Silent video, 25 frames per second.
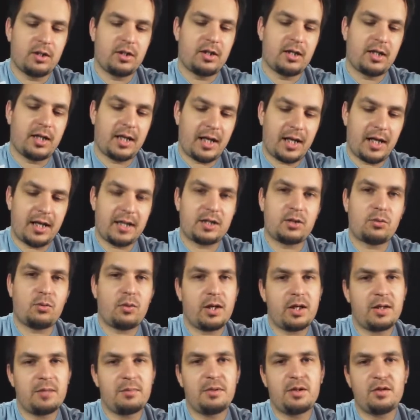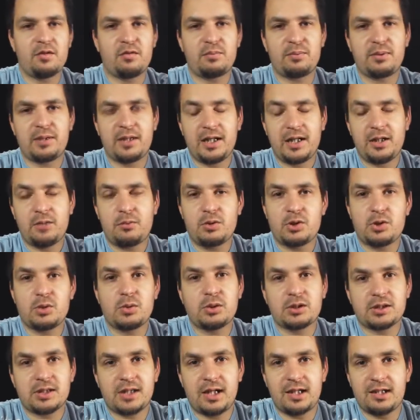had quite a bit of play, which
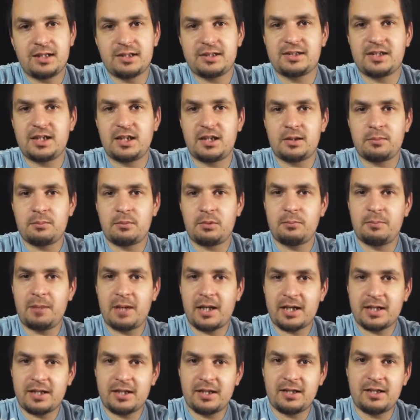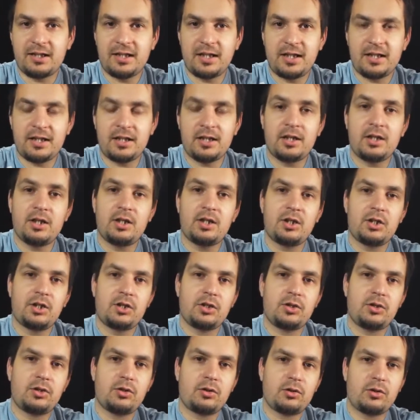was understandable back in the day.
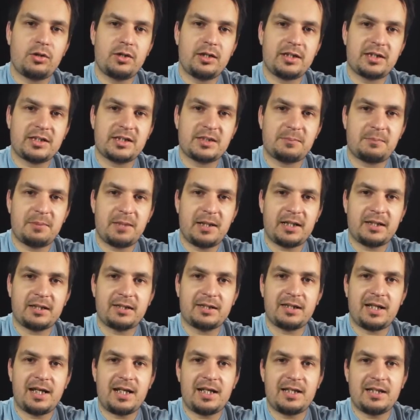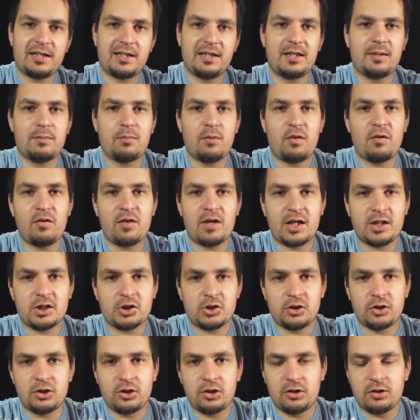You couldn't expect anything more
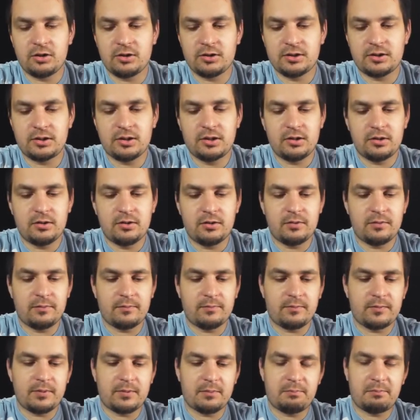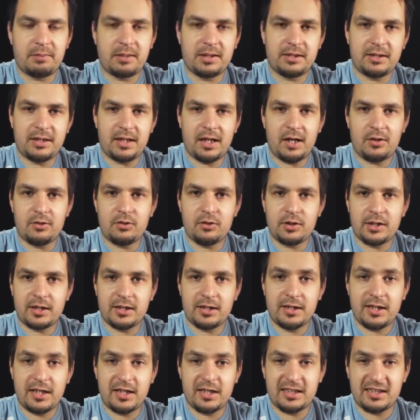$100, but now you can
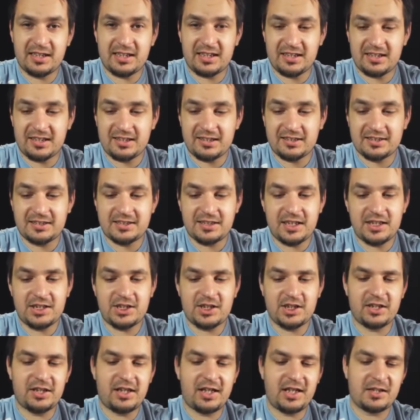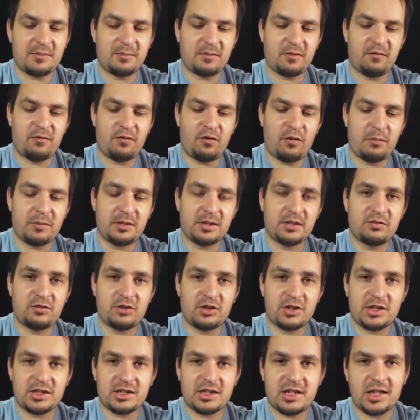get such a nice performance for
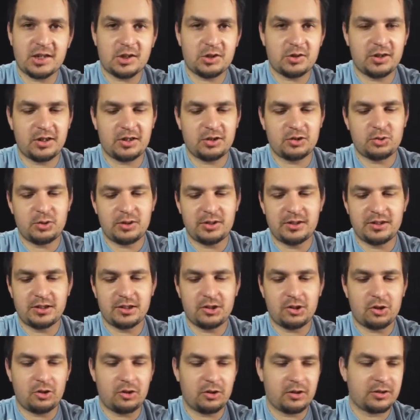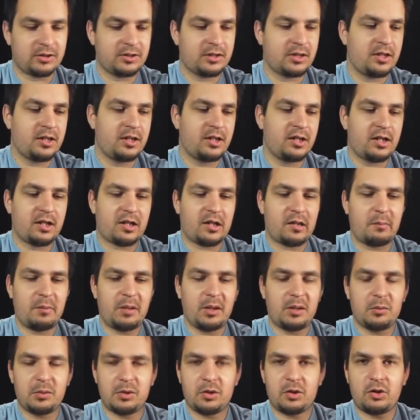just $120, complete
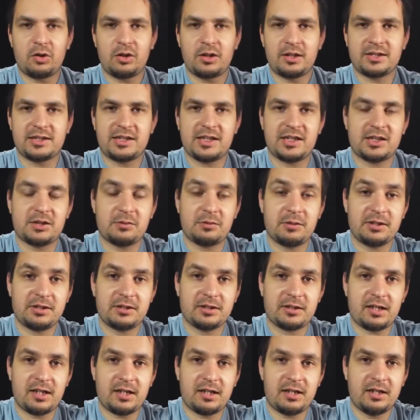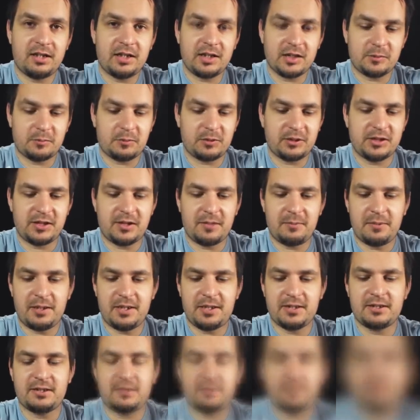with all accessories. I think it's pretty
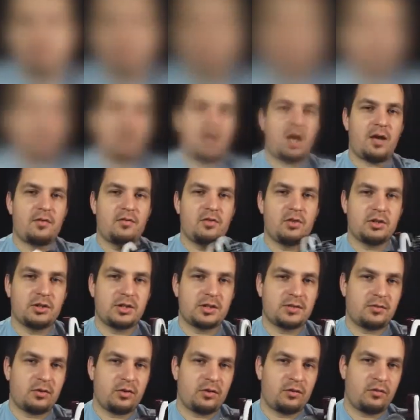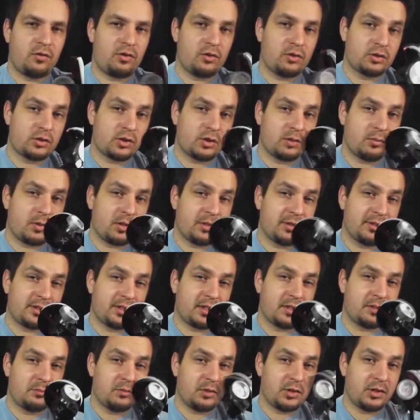amazing. I've used this follow focus on my
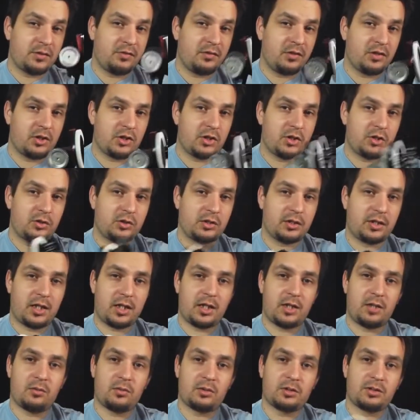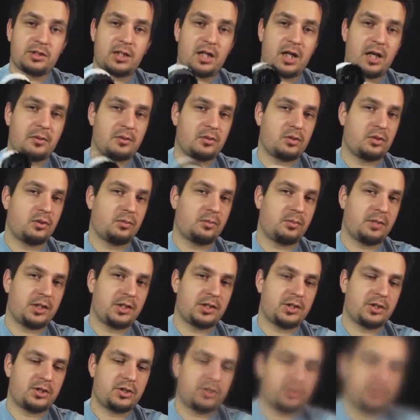recent music video shoot, and it was absolute pleasure to